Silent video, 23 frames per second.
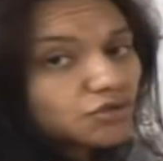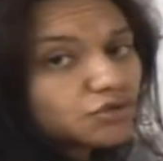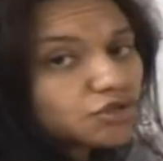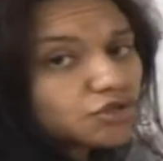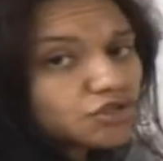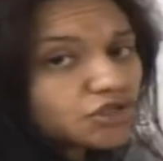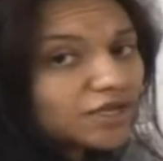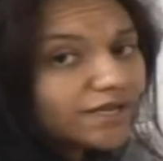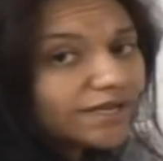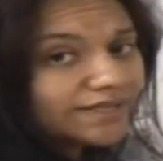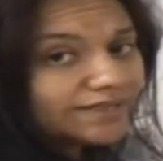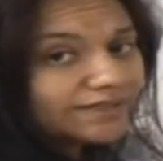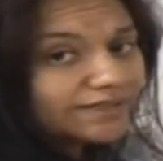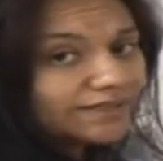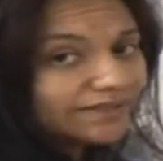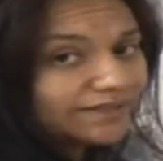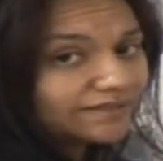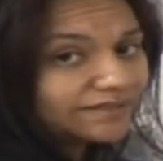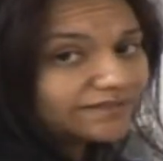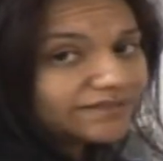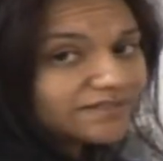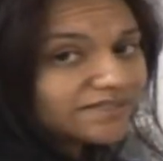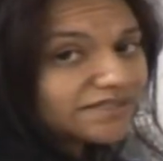or
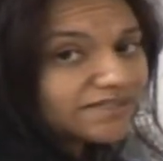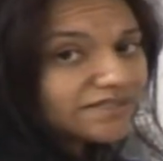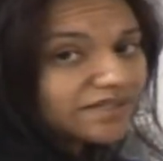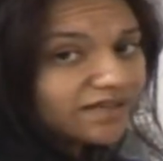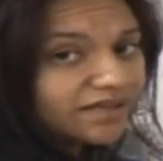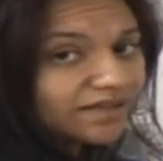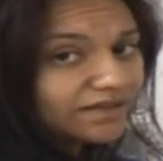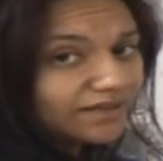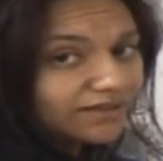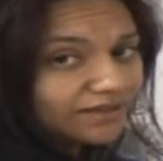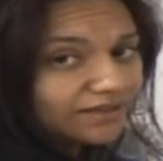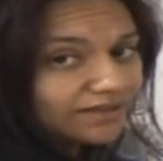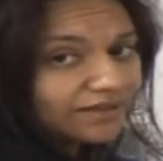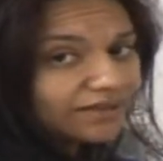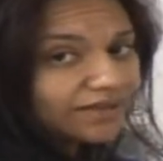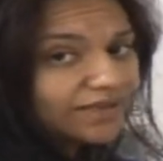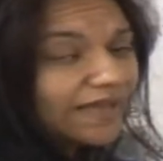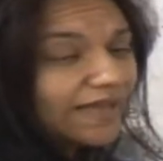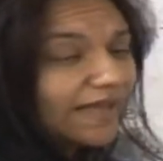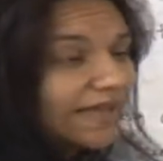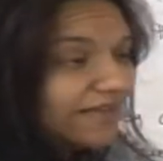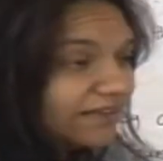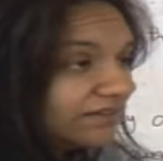shiny in the sky
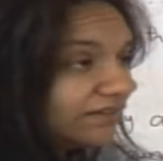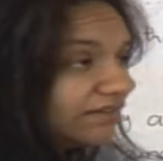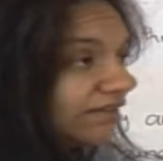at